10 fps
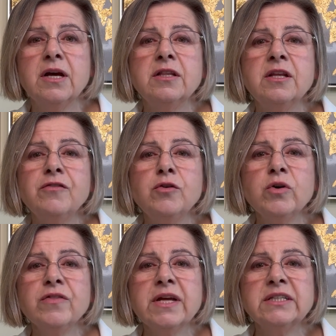The
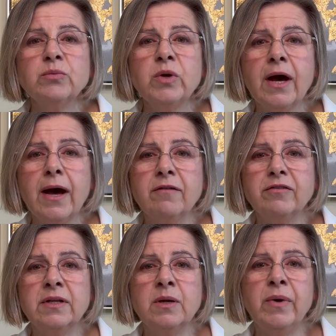fewer things we have
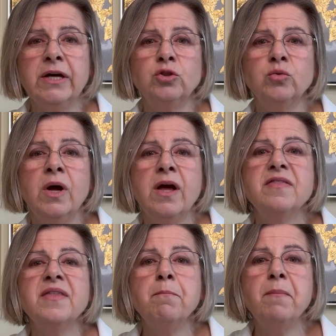in a bedroom,
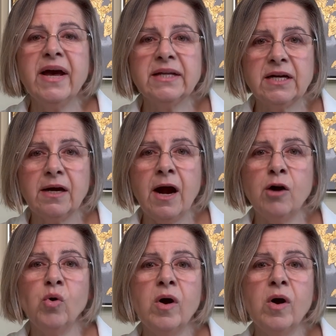the better our